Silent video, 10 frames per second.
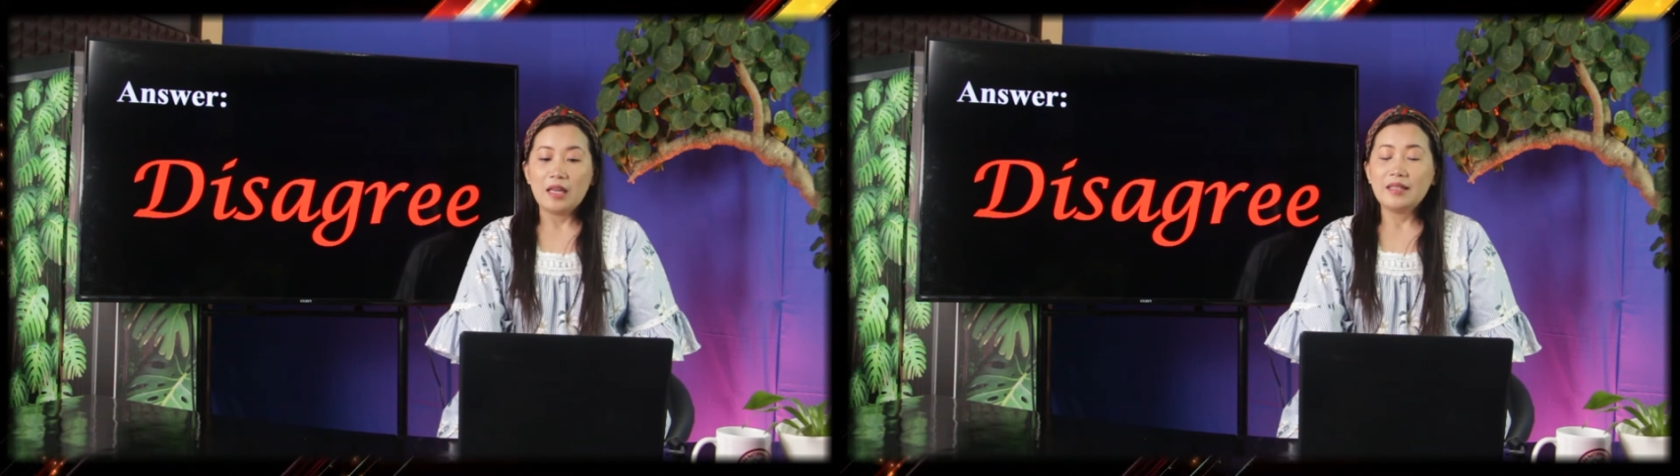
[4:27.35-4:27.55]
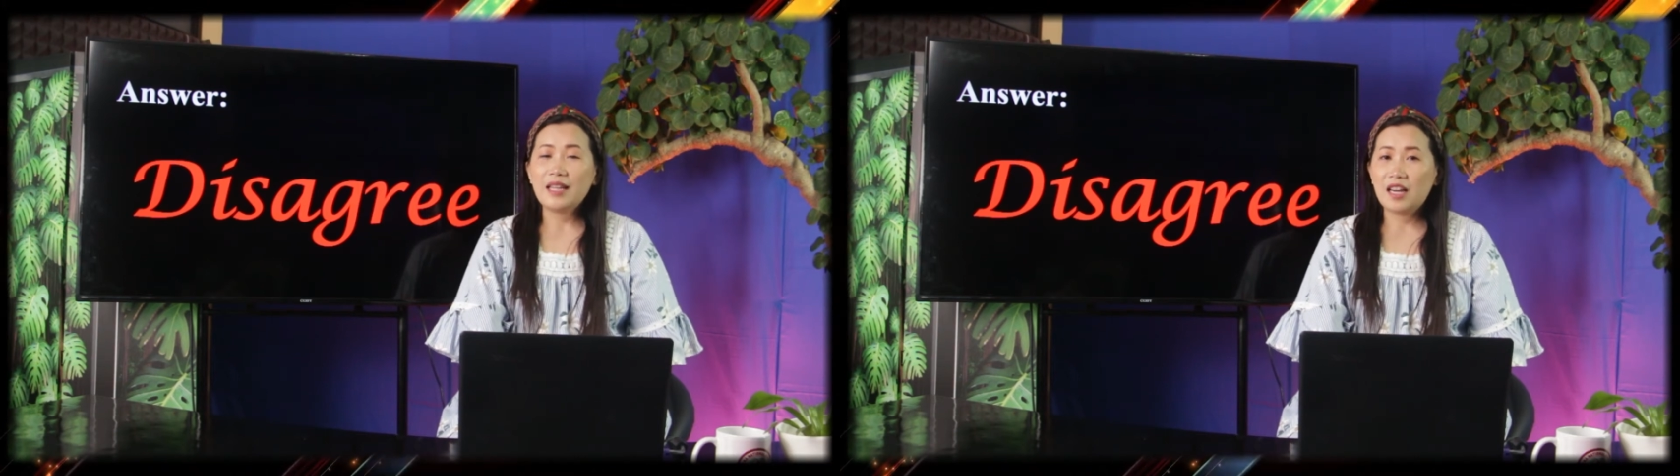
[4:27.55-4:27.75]

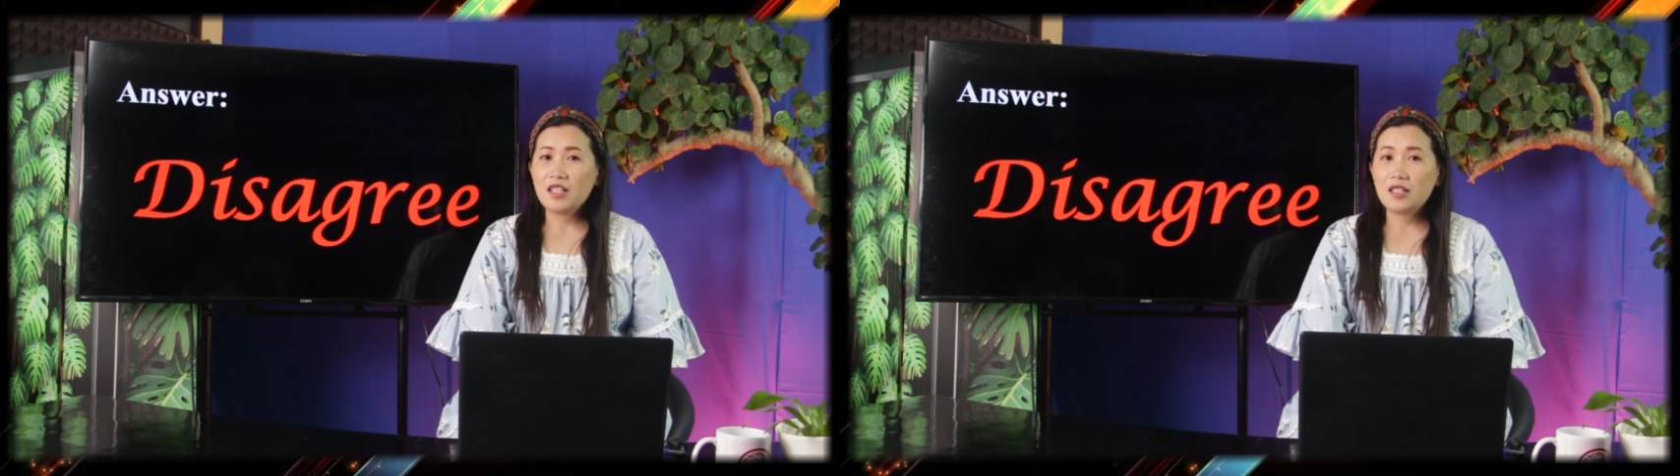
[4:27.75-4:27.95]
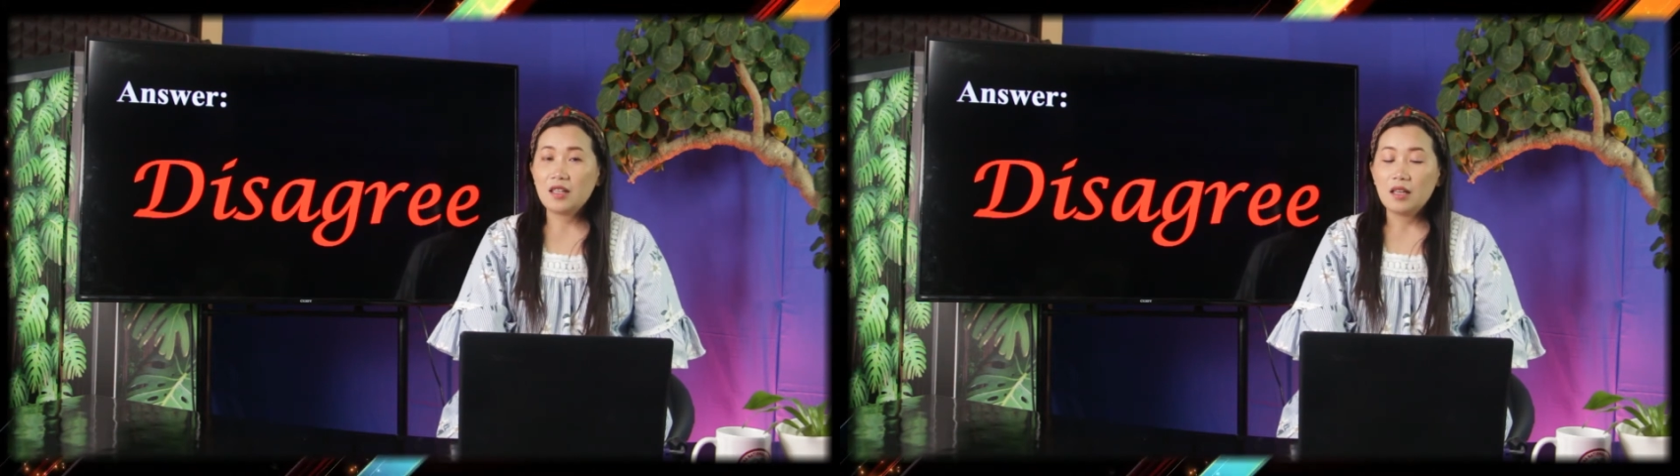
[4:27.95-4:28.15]

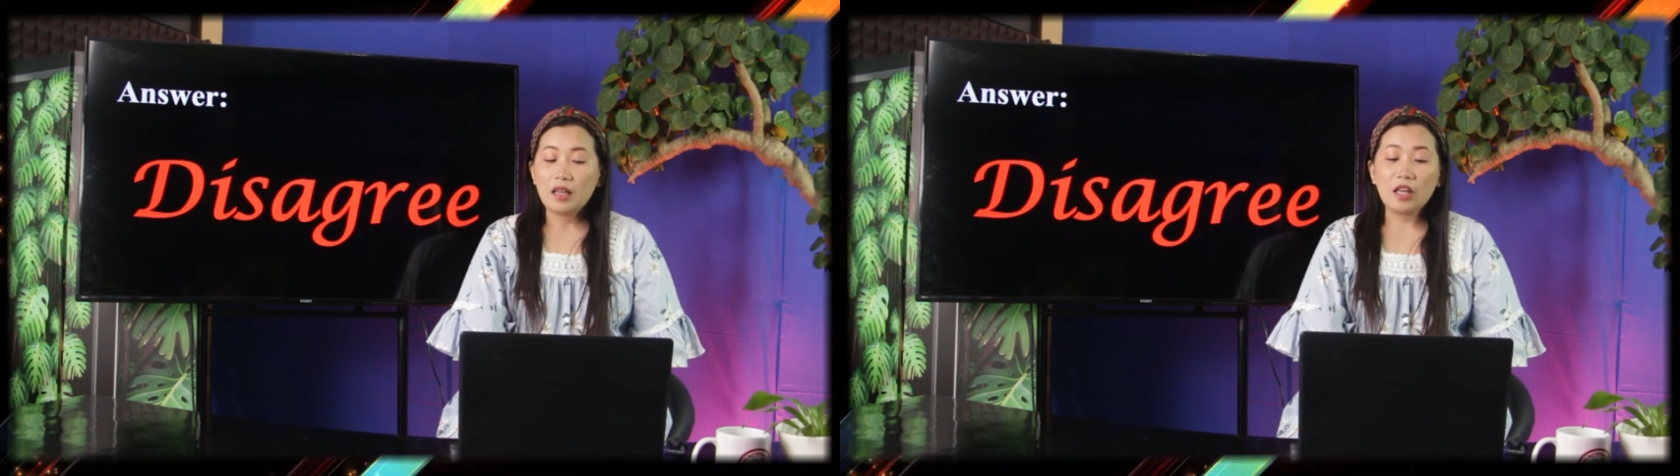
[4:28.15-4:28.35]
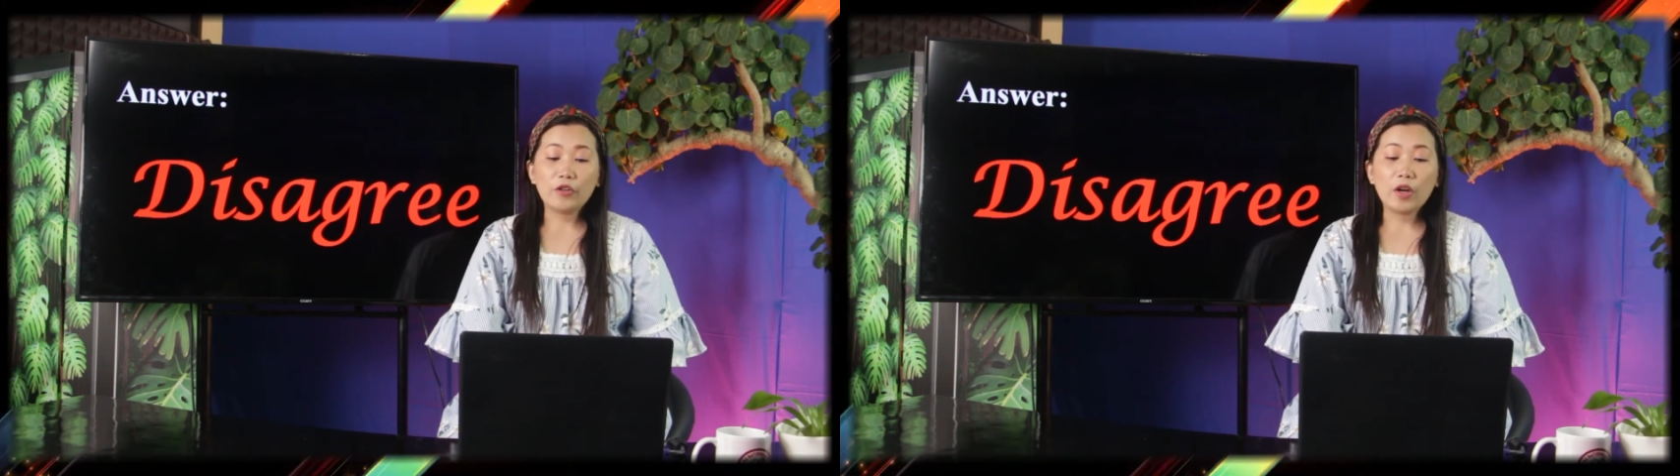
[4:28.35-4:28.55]
Thus,
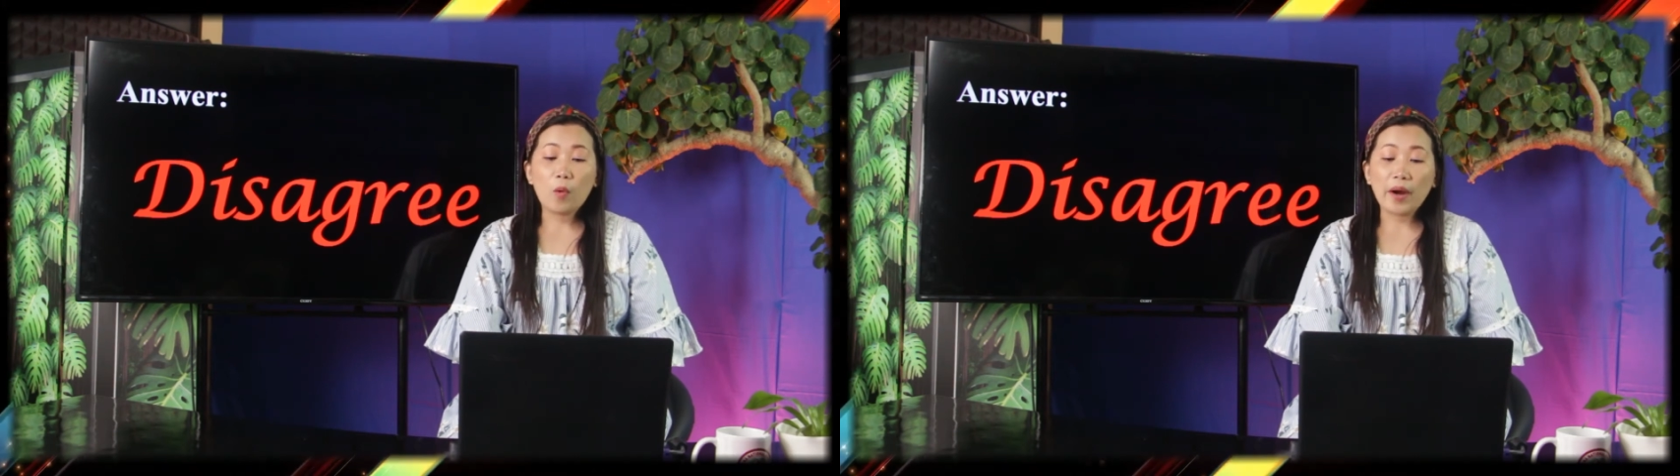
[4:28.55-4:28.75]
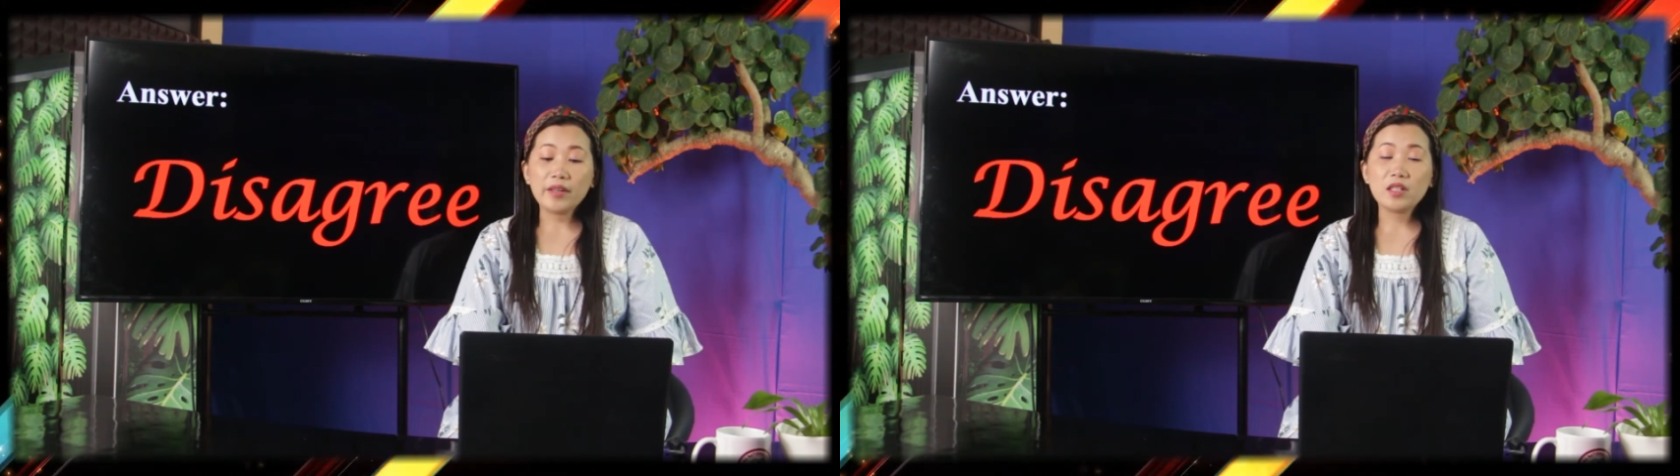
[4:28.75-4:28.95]
it
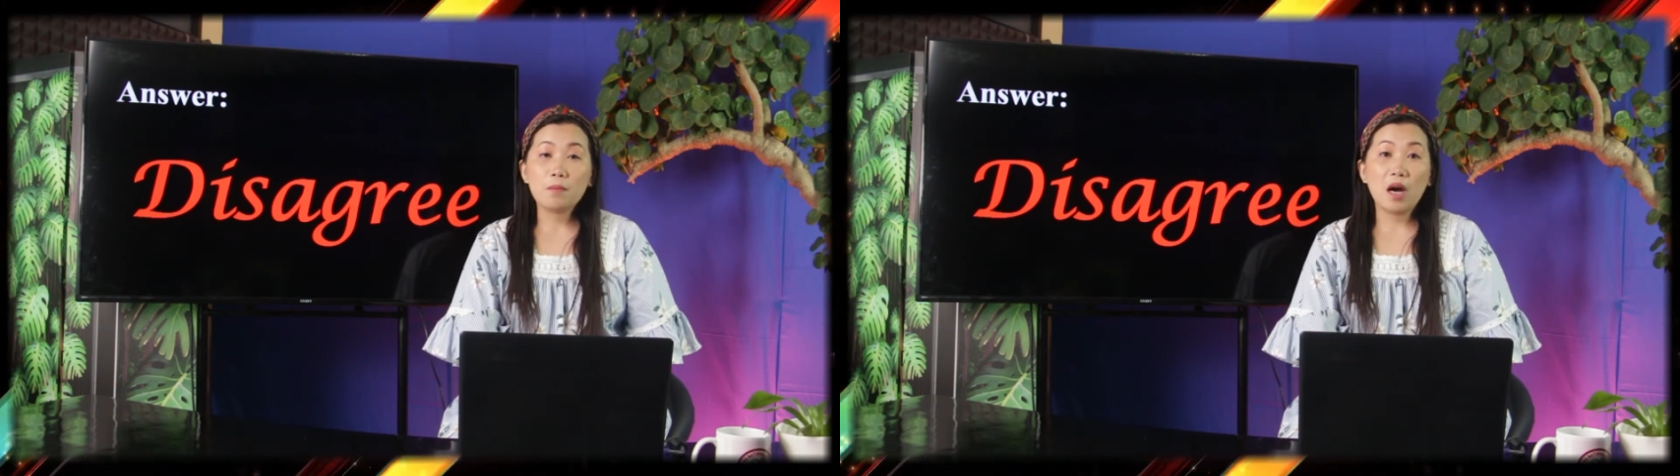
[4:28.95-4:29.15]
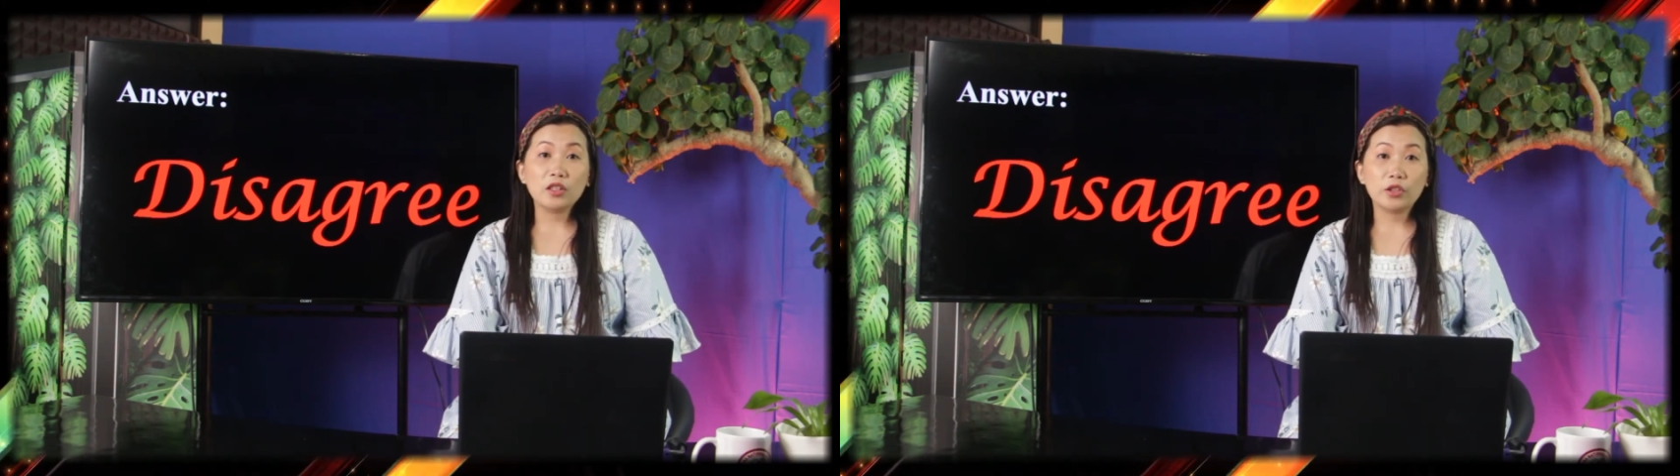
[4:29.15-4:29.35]
requires a
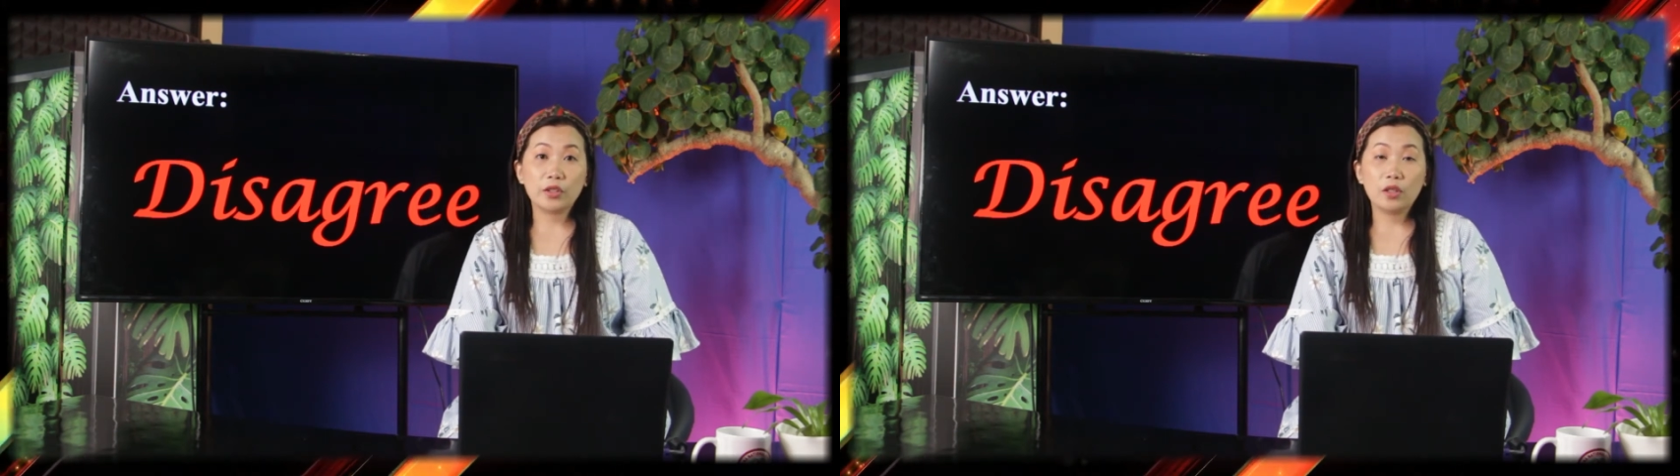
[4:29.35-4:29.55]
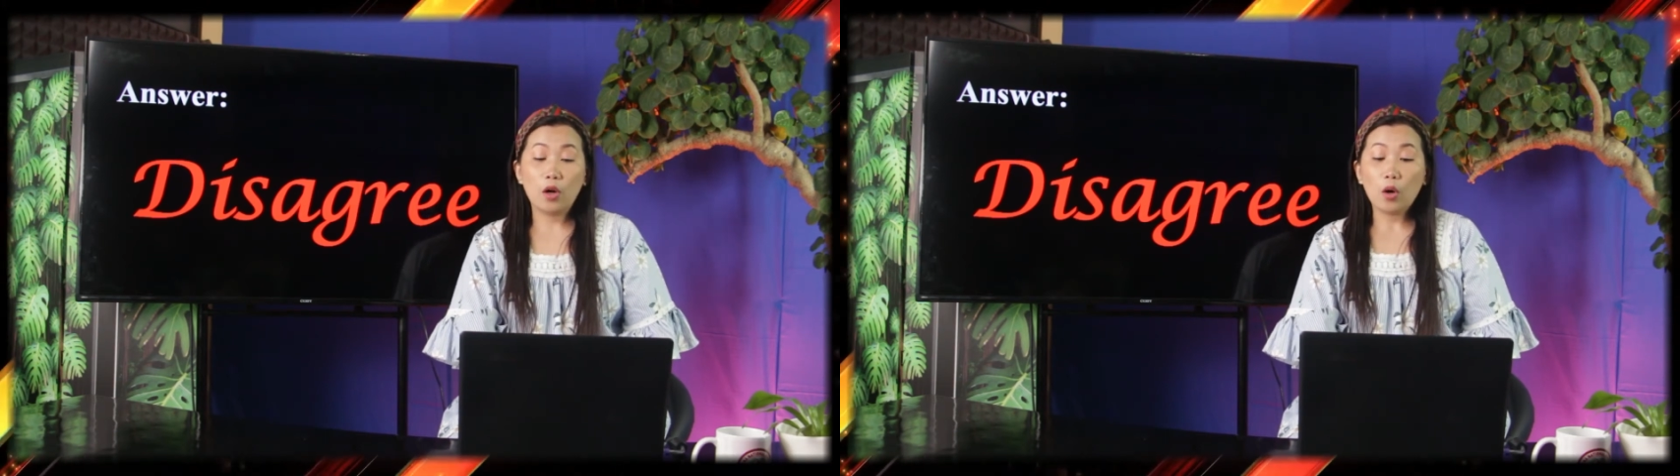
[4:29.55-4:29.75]
matter